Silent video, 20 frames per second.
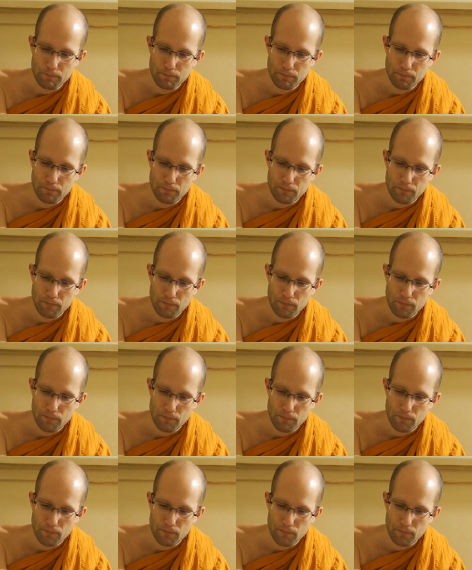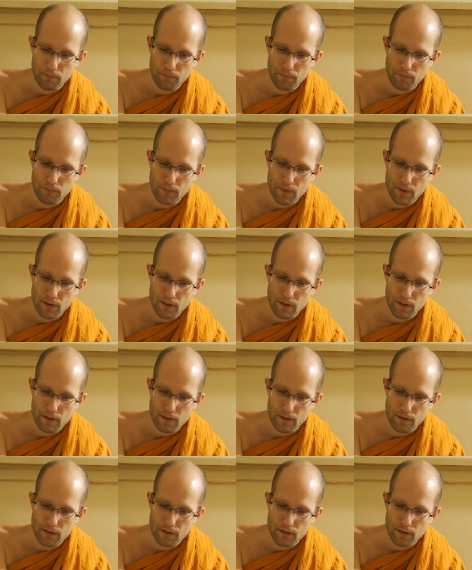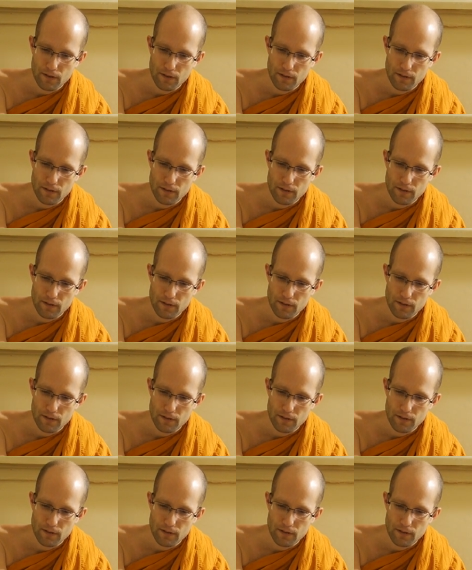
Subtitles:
(silence)